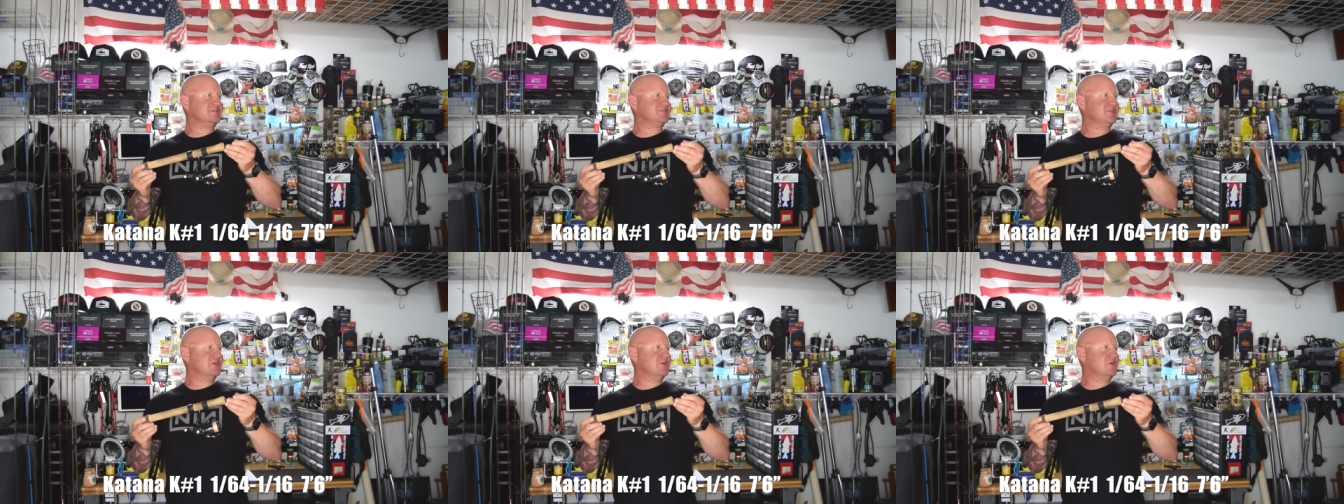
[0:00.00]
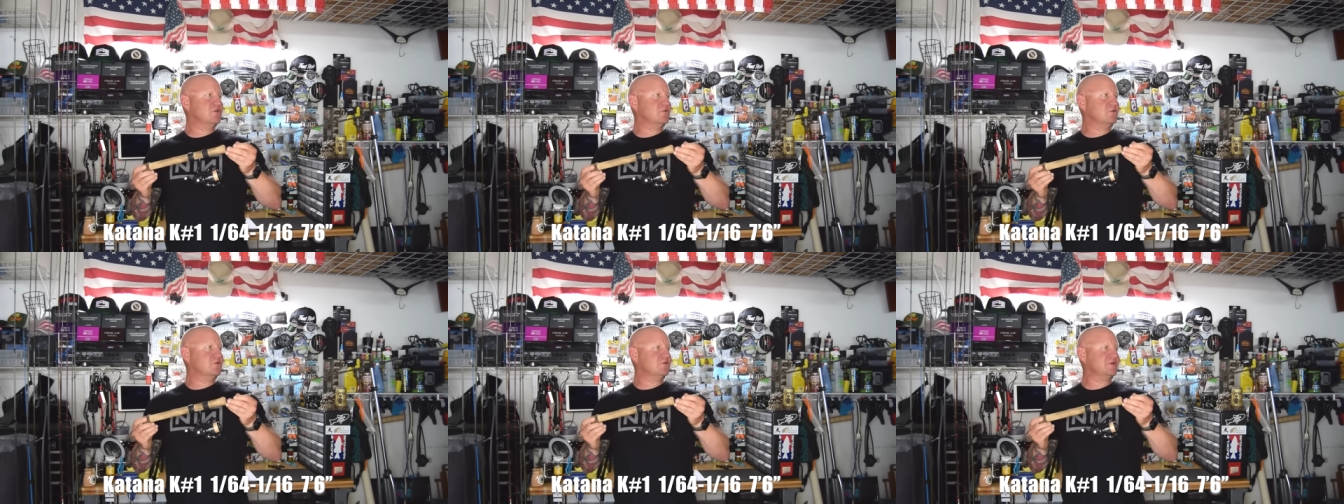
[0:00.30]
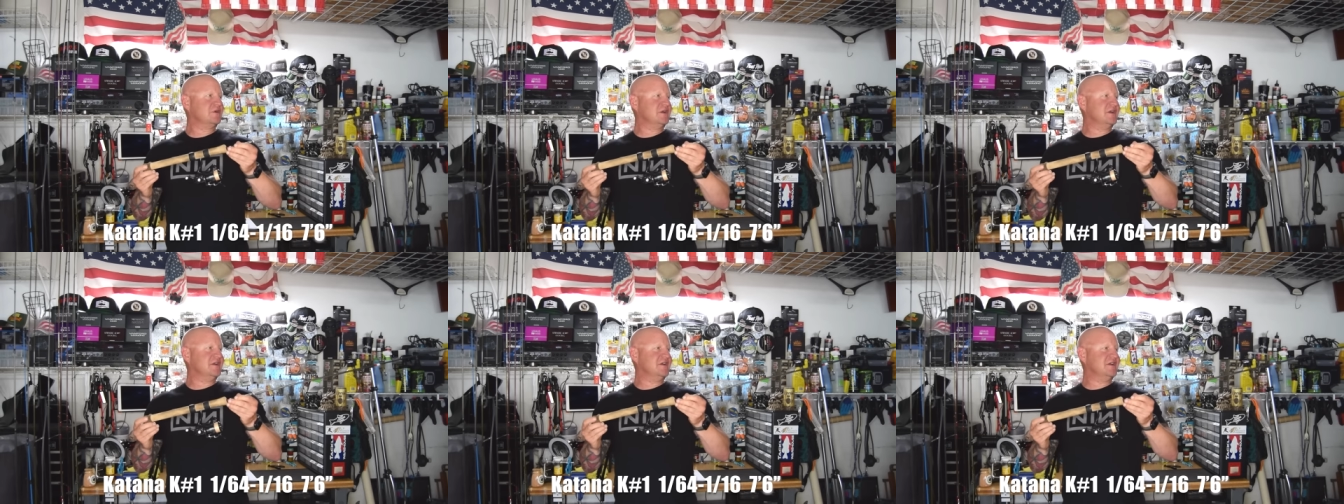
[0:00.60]
So
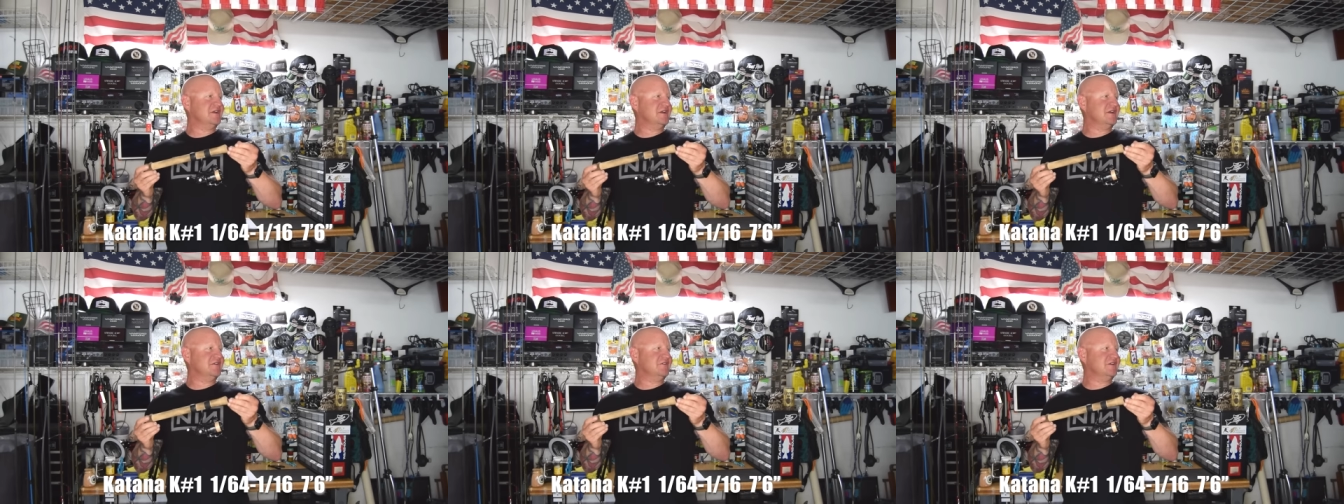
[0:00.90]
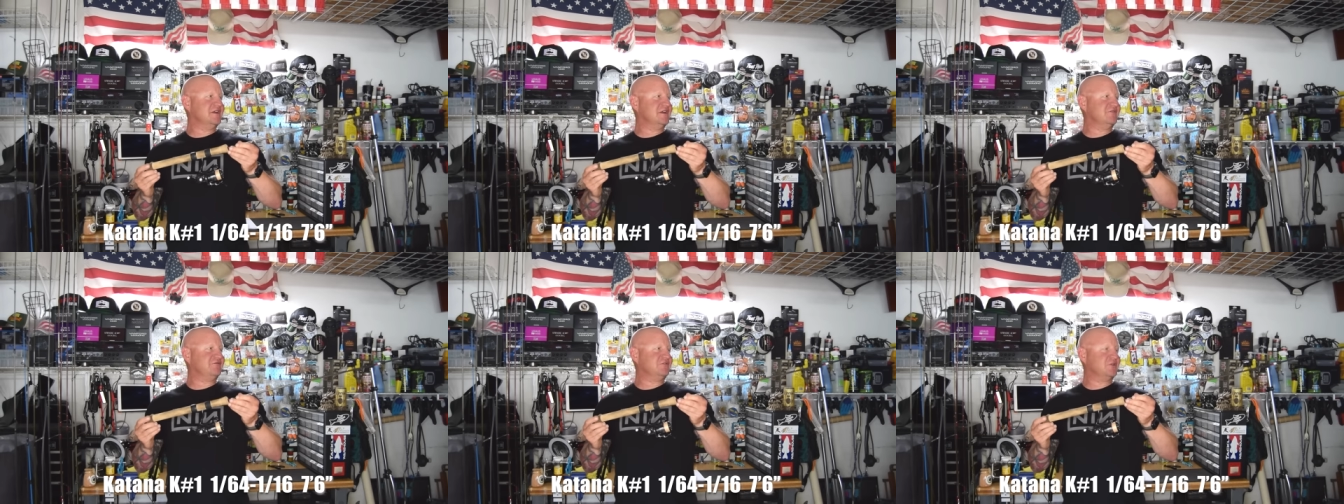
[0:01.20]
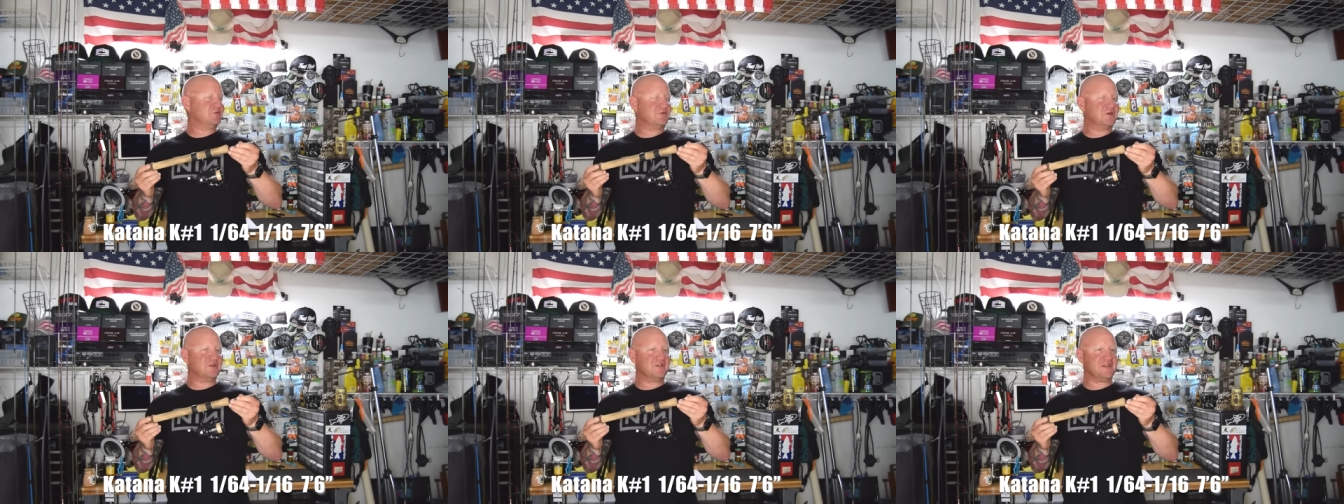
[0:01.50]
if
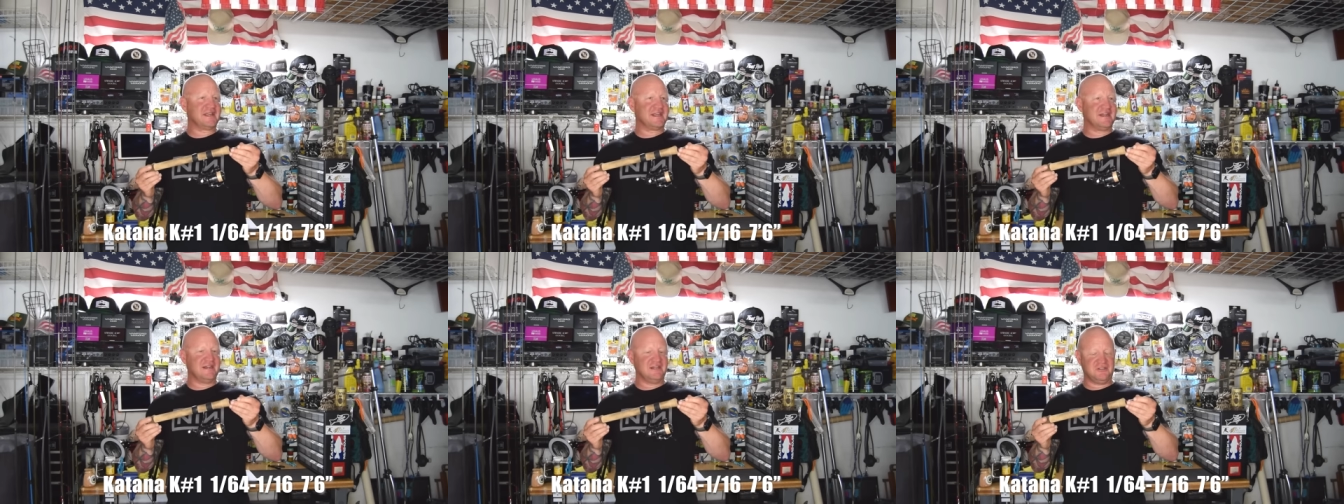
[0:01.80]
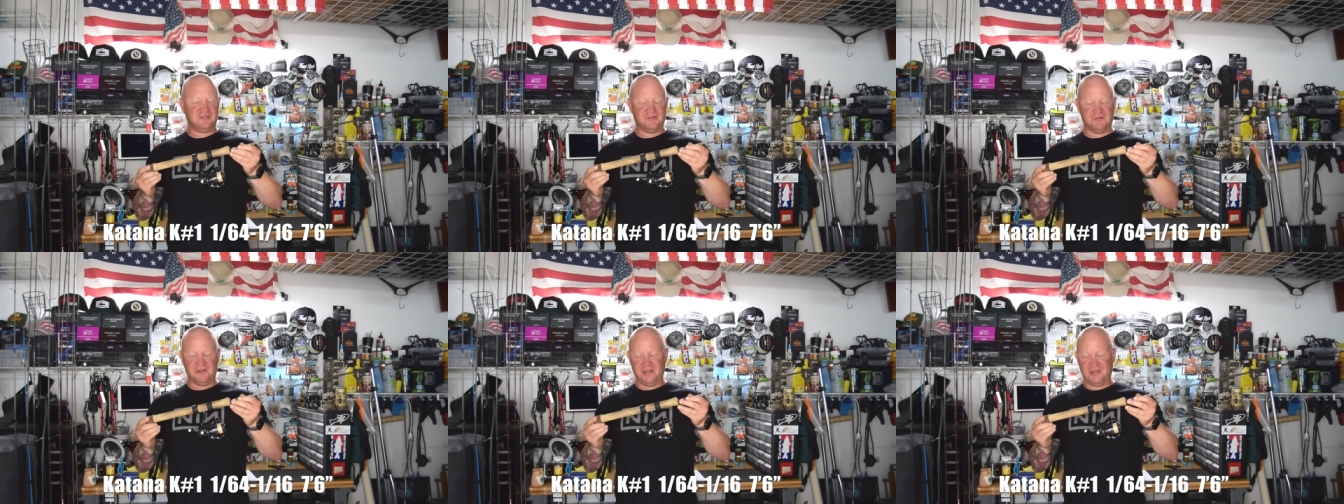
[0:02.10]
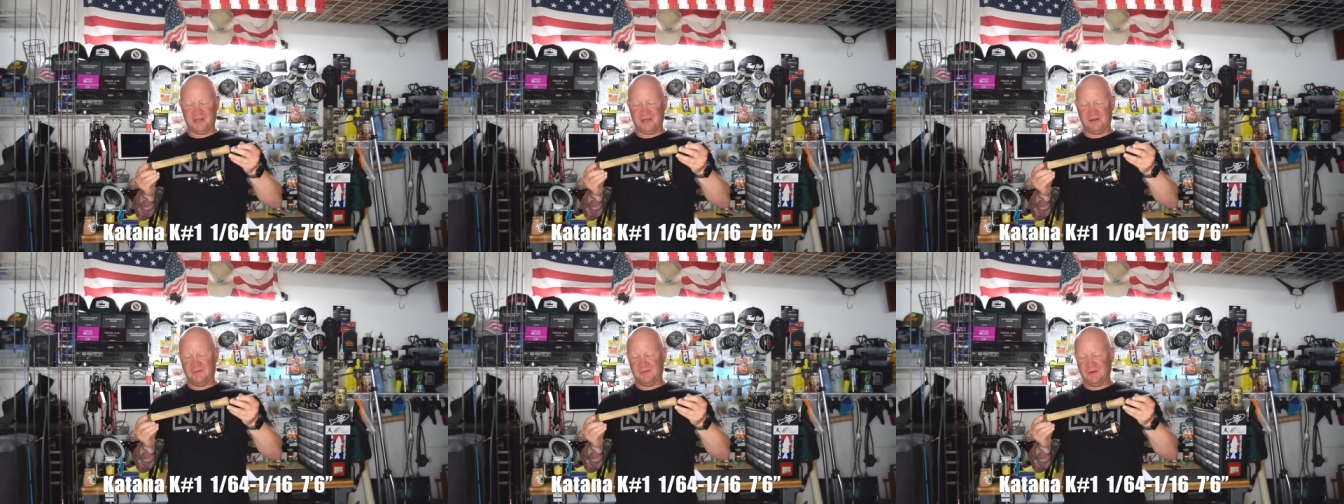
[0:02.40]
you really get into
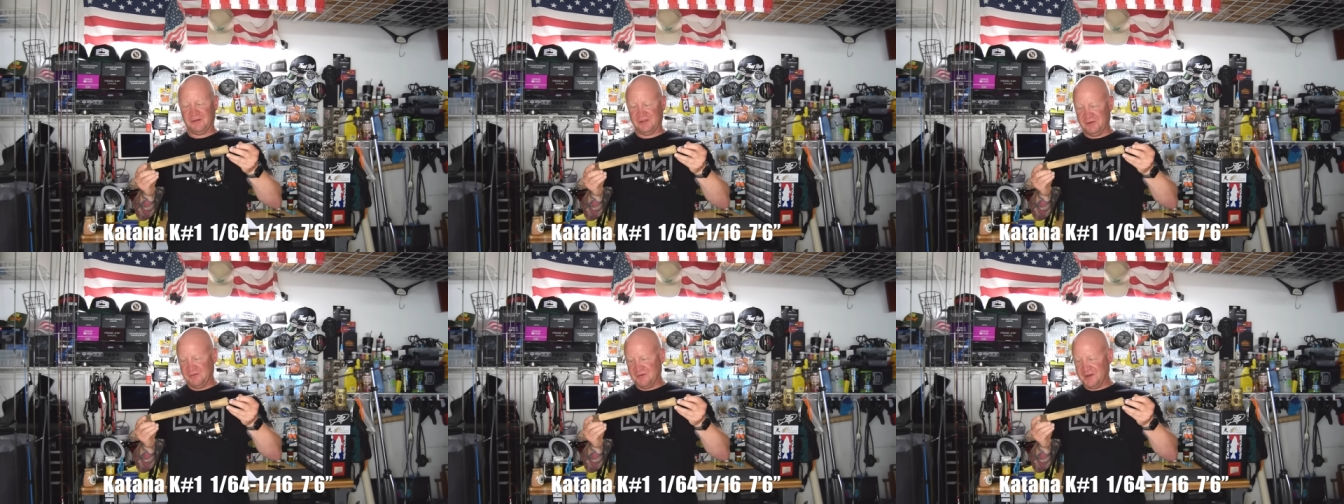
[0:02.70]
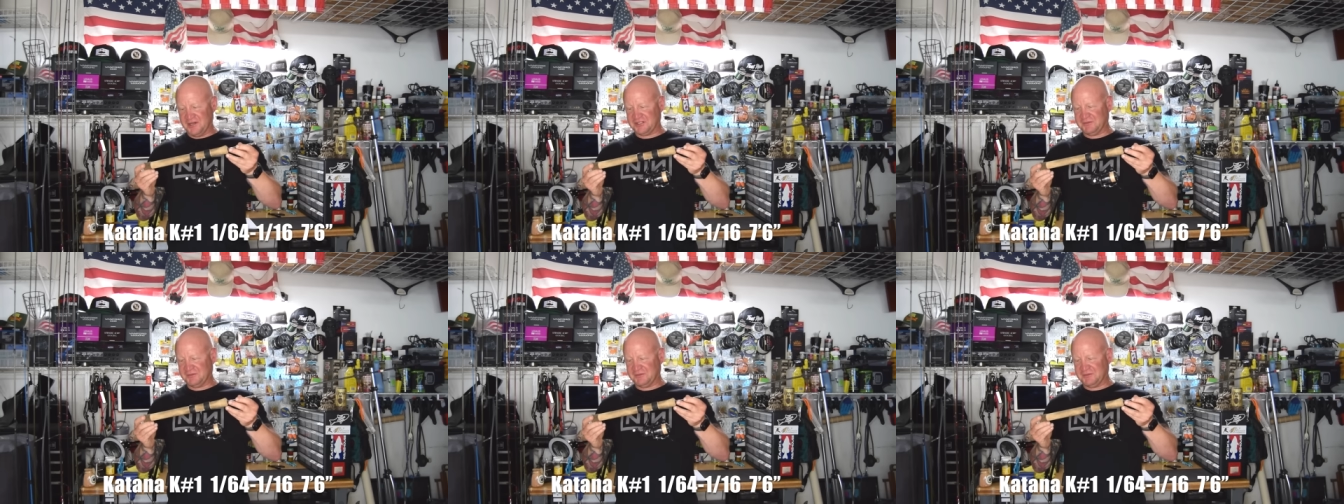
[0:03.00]
it and really want